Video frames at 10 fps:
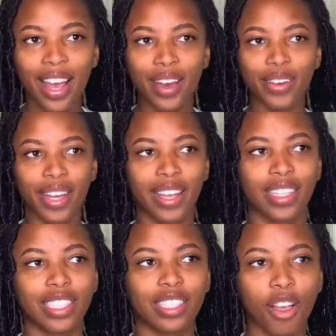Okay,
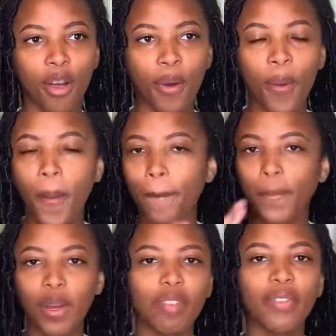so
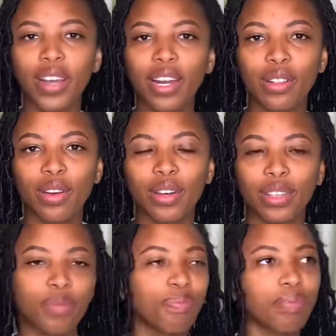moving right
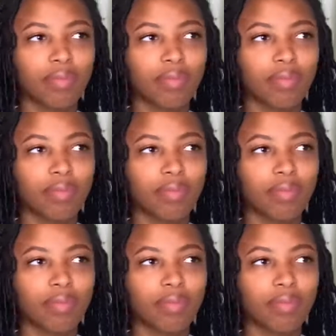along,